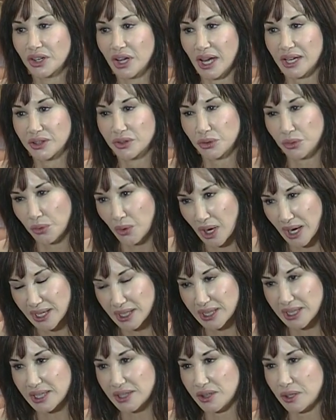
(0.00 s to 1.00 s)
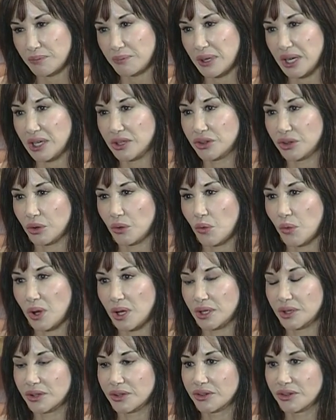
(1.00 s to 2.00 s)
I tried to hit the major
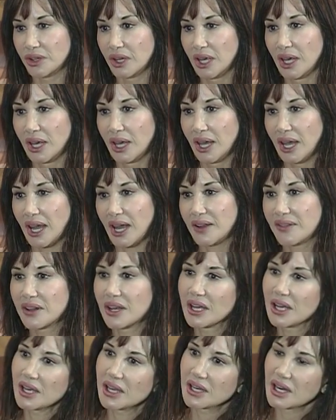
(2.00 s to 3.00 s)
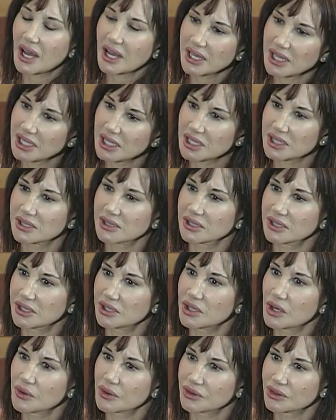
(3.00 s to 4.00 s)
ones, and then I hit,
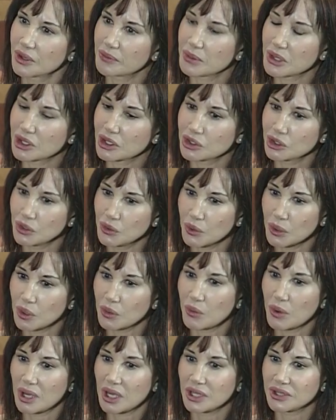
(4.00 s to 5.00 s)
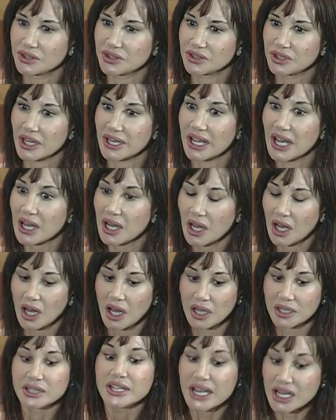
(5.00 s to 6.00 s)
some of the newer ones, like
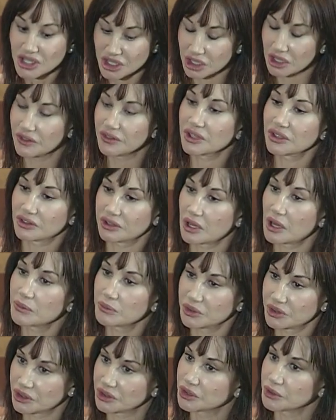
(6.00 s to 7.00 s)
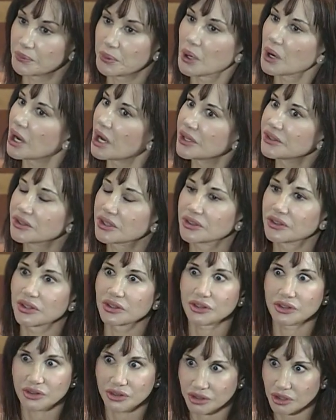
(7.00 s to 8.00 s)
Nation of Islam was a surprise because
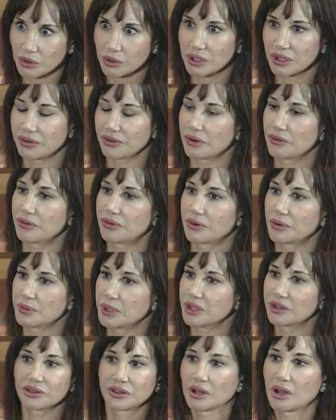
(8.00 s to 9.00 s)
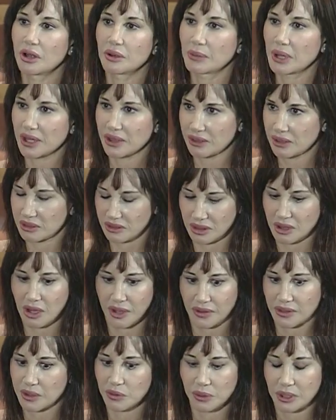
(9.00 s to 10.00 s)
it's so different from Islam. I
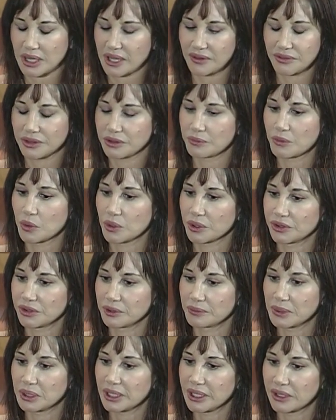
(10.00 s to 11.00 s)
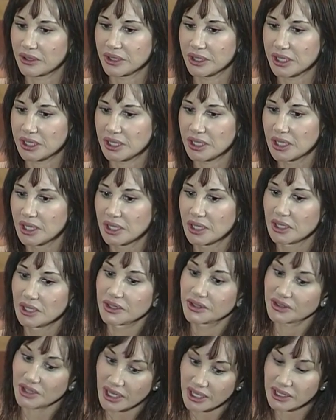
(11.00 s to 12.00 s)
thought they would have some more similarity.
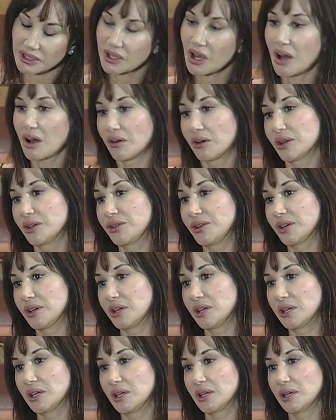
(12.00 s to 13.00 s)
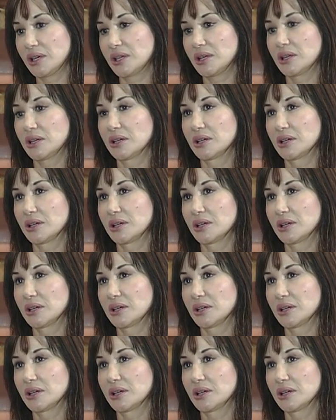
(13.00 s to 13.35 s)
Scientology.